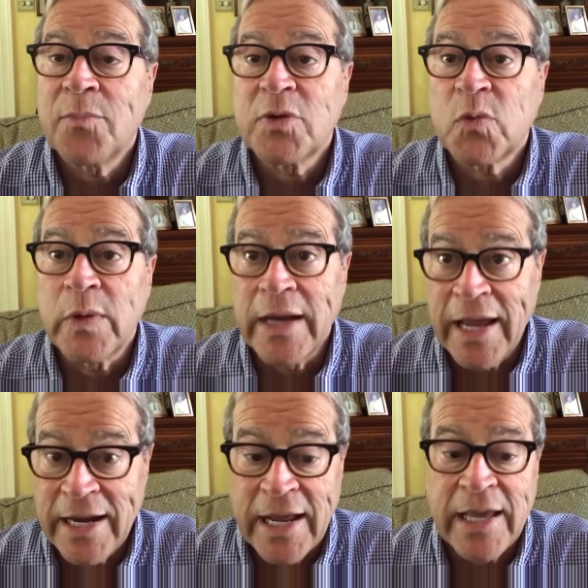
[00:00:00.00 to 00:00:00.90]
between
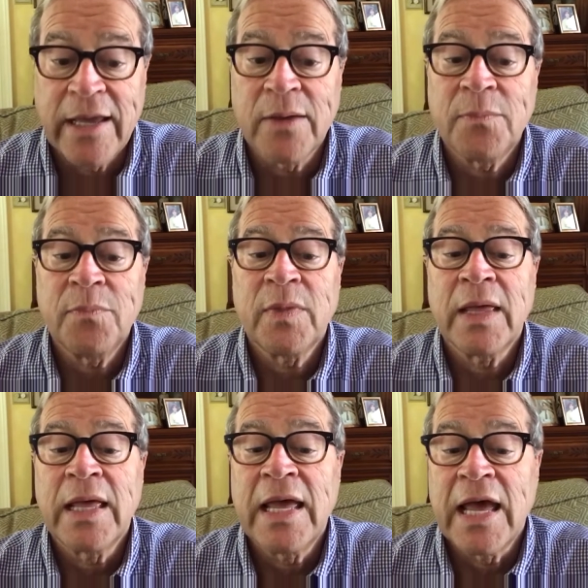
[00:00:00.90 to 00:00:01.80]
8 a.m.
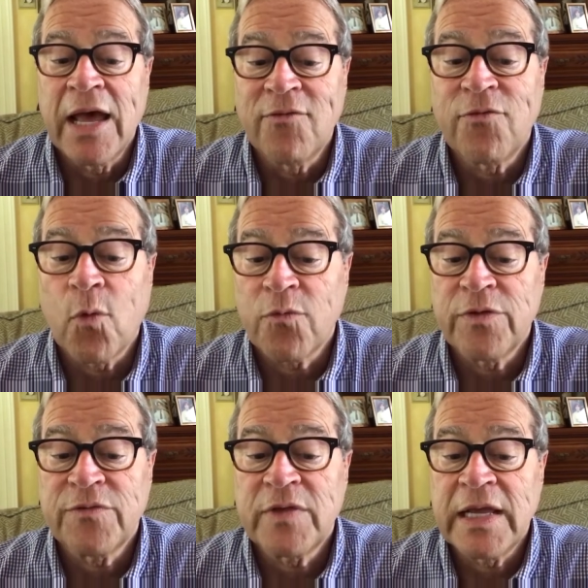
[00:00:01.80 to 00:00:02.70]
and
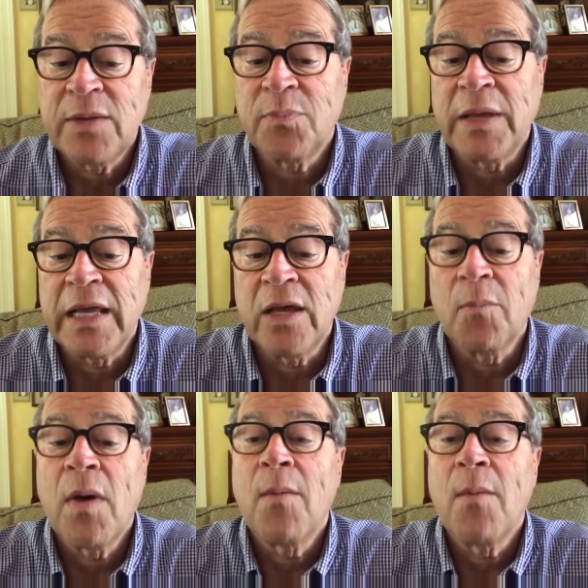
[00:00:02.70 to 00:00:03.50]
4:15 p.m.